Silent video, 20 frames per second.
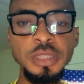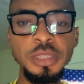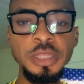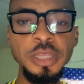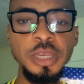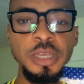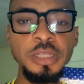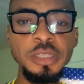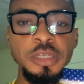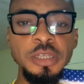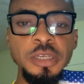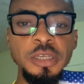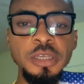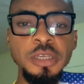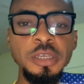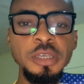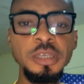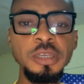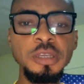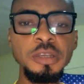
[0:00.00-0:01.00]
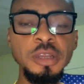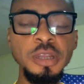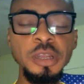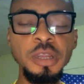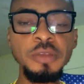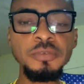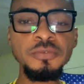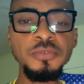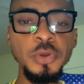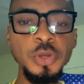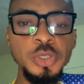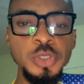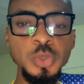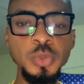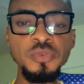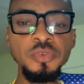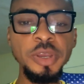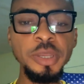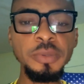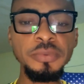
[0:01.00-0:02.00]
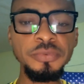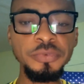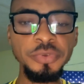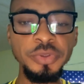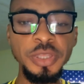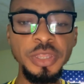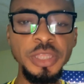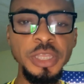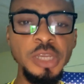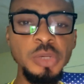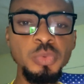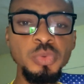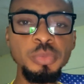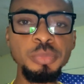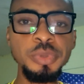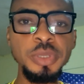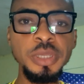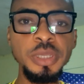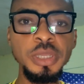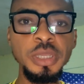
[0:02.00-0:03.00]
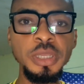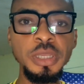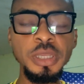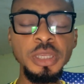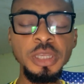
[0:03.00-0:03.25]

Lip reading: Then the voice over you've created will be